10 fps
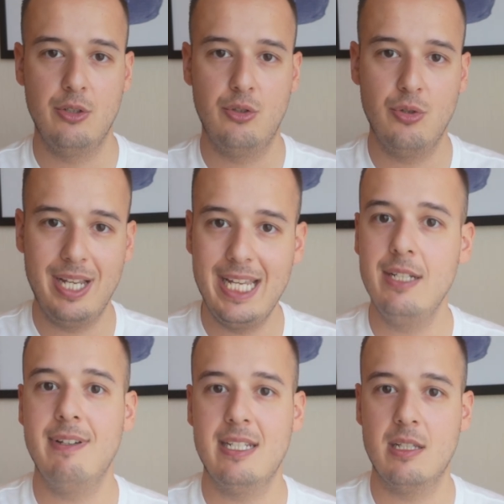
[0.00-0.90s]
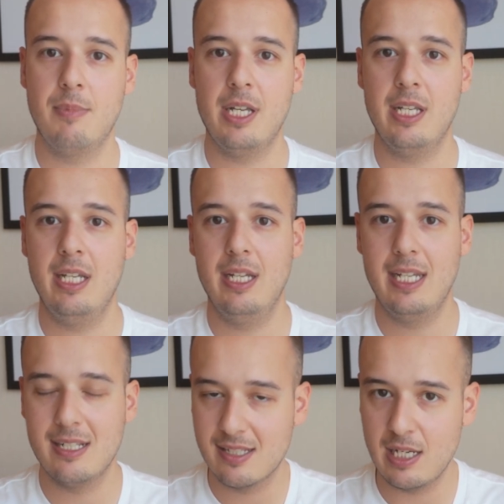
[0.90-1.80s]
to invest the money
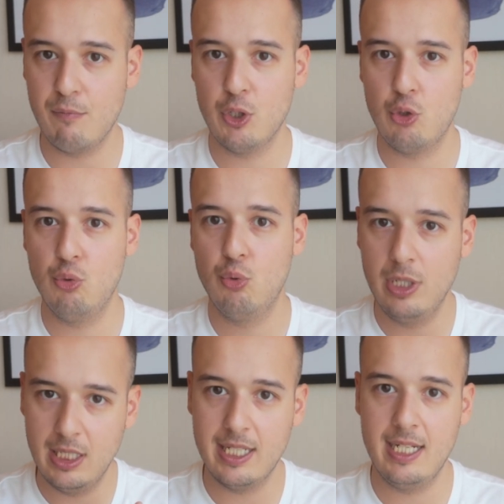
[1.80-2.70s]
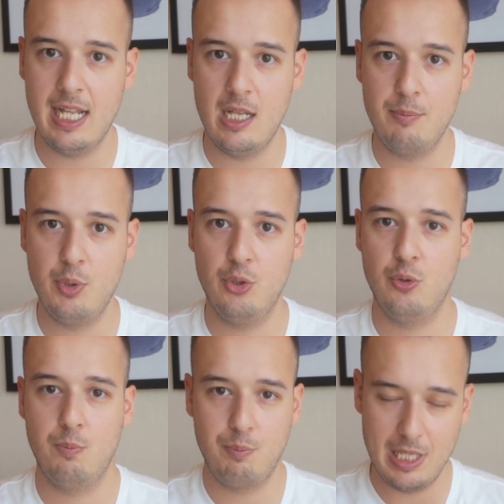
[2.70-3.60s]
in someone who really can help you
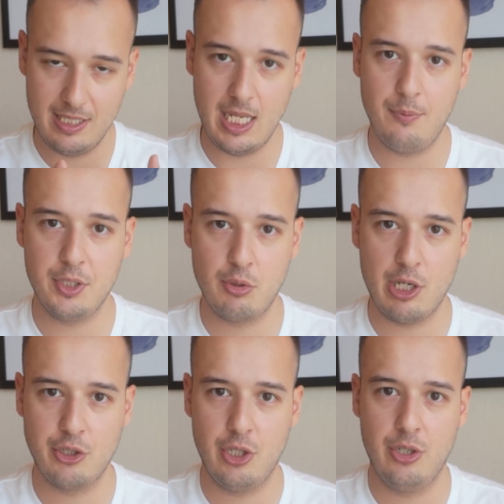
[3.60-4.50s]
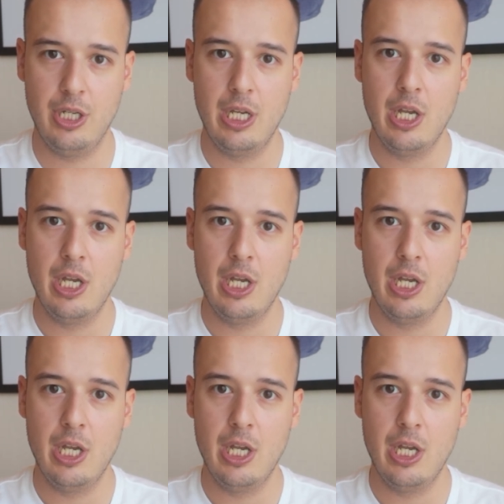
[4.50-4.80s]
to build the infrastructure,